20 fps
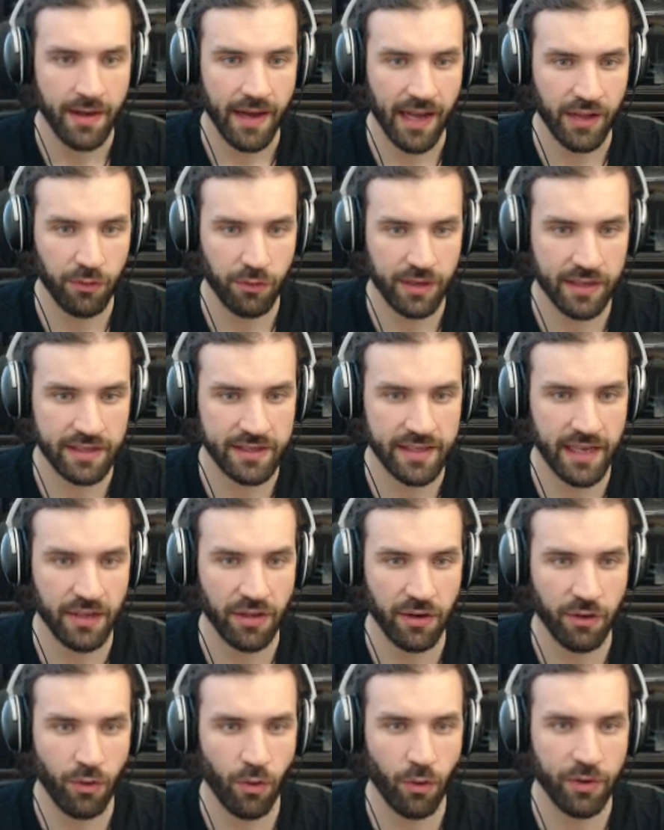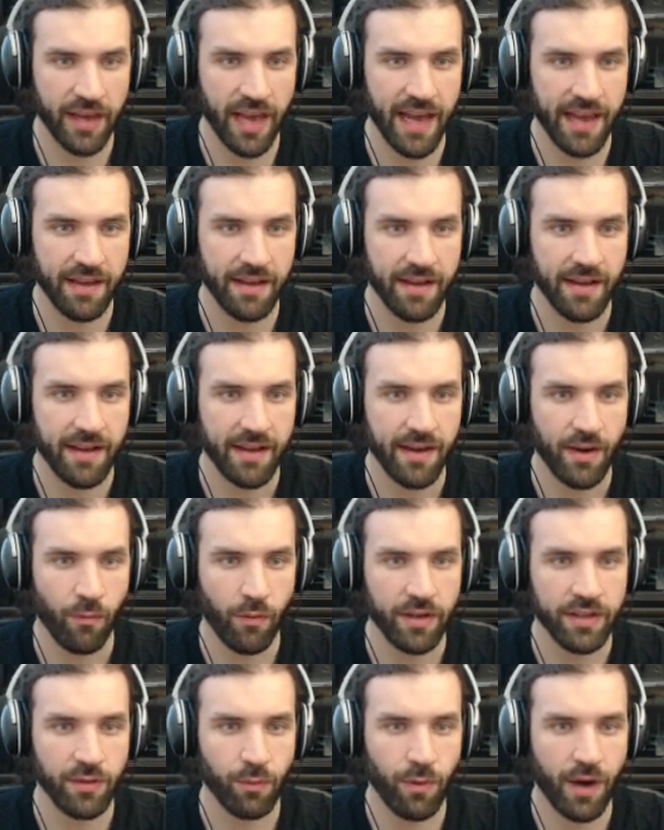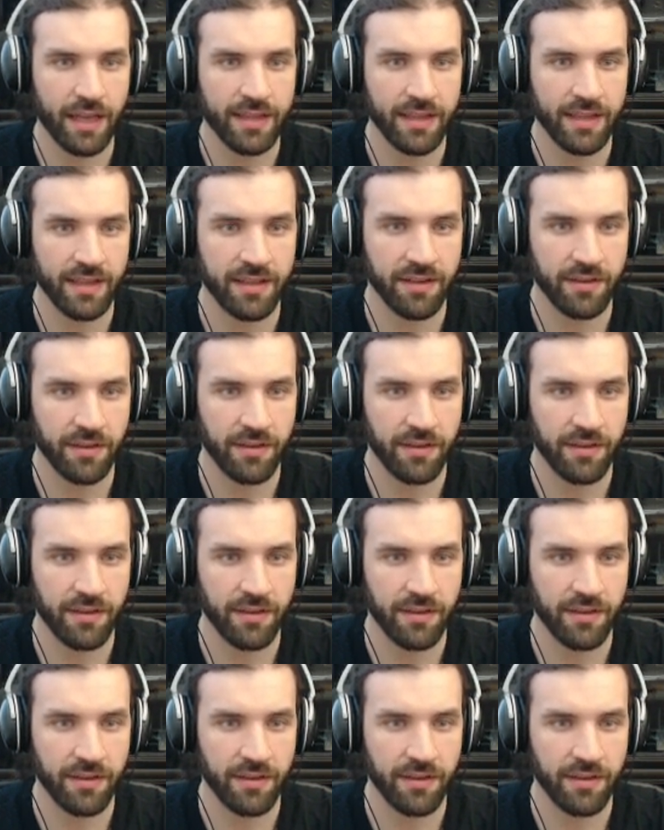and you can say like, okay, when 1